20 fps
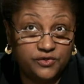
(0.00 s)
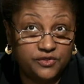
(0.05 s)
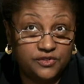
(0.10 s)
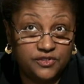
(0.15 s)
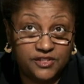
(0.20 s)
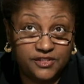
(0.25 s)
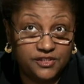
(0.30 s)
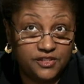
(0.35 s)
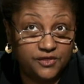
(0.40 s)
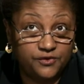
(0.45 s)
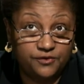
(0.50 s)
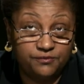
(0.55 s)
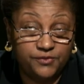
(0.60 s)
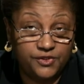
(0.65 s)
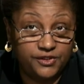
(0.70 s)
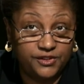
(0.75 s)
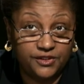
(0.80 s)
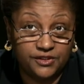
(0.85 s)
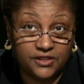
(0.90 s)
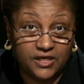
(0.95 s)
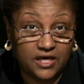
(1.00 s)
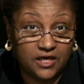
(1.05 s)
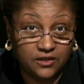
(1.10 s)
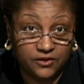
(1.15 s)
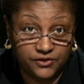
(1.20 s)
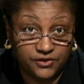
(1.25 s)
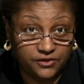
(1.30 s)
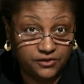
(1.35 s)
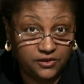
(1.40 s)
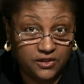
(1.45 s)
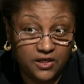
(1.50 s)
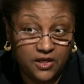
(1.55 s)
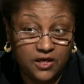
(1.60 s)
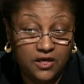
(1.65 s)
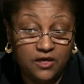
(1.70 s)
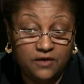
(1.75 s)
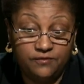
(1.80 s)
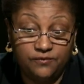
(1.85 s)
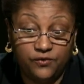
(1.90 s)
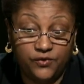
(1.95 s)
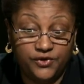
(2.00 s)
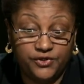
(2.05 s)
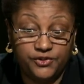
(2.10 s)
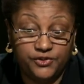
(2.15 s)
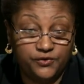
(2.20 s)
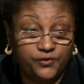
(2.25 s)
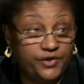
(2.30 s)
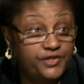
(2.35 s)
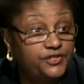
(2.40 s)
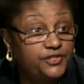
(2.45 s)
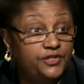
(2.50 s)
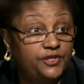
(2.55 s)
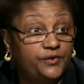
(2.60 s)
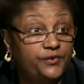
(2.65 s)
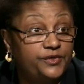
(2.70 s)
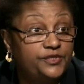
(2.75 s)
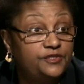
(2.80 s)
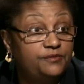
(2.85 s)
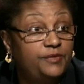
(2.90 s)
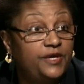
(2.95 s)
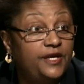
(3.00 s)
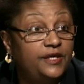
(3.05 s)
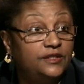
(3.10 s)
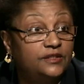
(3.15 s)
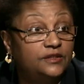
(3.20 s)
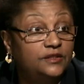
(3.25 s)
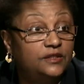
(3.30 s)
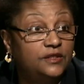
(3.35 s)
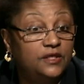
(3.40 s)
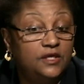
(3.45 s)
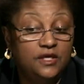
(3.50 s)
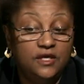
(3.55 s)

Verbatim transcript: to six hundred million dollars for discretionary spend